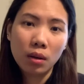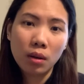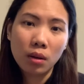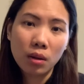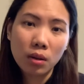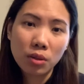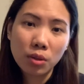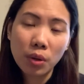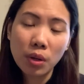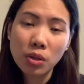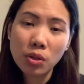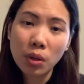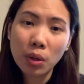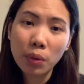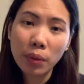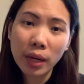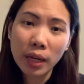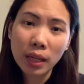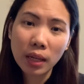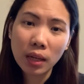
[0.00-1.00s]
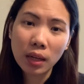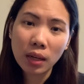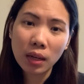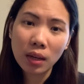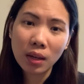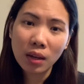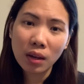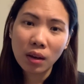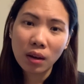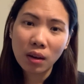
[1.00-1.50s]
So it's already
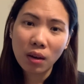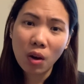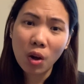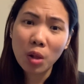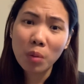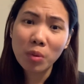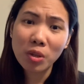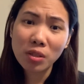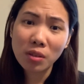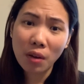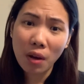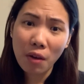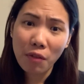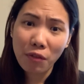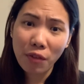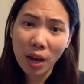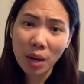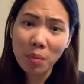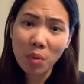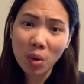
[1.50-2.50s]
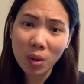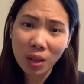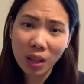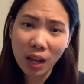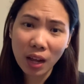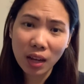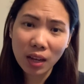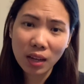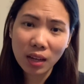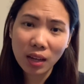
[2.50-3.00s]
almost 5
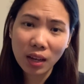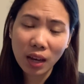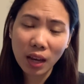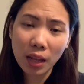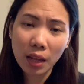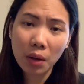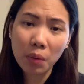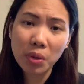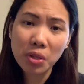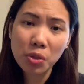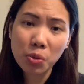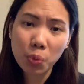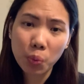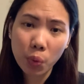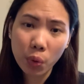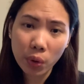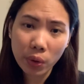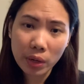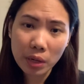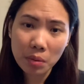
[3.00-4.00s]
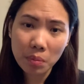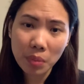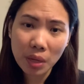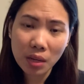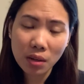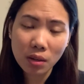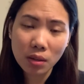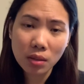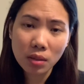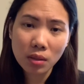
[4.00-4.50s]
o'clock, and I was worried
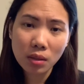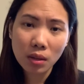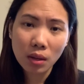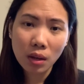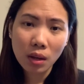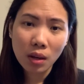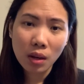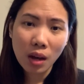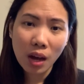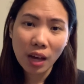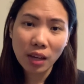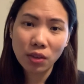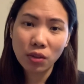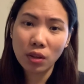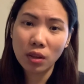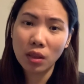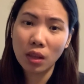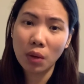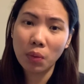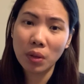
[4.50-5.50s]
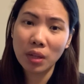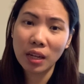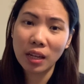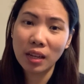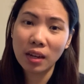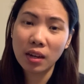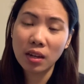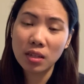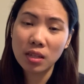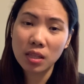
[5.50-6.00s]
because I thought they were gonna
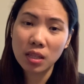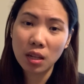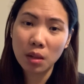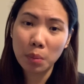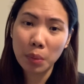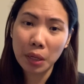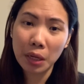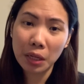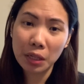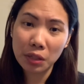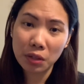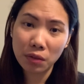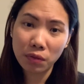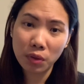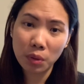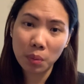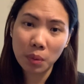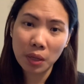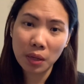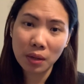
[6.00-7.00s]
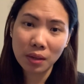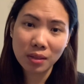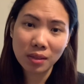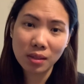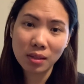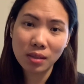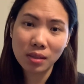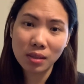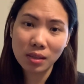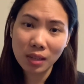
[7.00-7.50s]
cancel my interview because it's
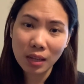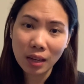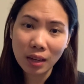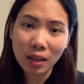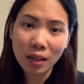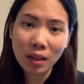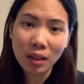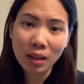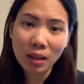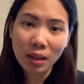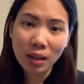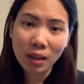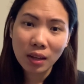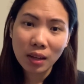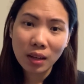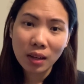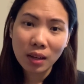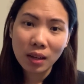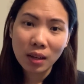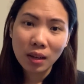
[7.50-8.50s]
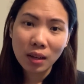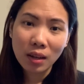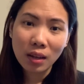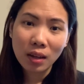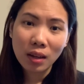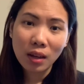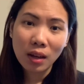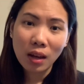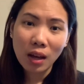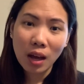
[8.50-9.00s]
still,
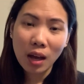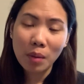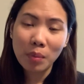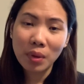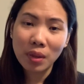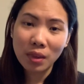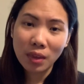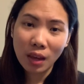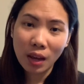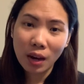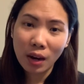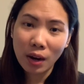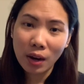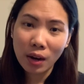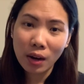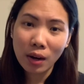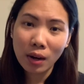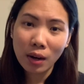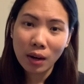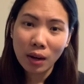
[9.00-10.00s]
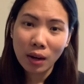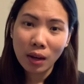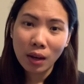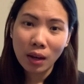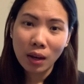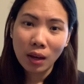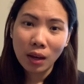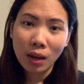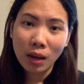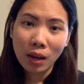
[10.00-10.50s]
I'm in there
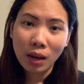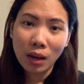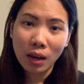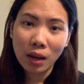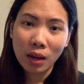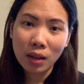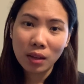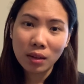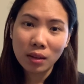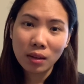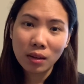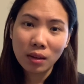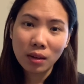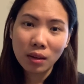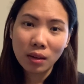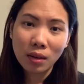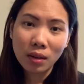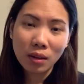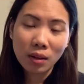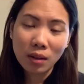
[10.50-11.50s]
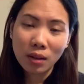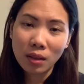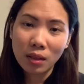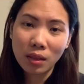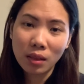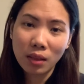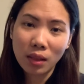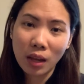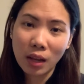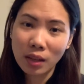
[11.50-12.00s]
and
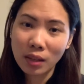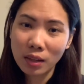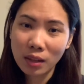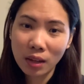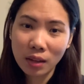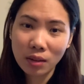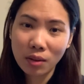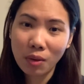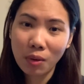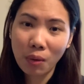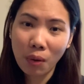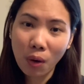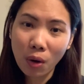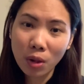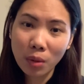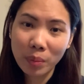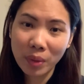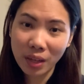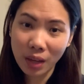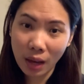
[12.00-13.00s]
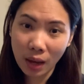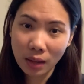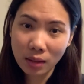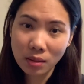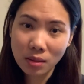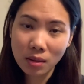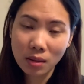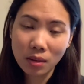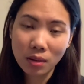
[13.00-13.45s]
they didn't call me yet.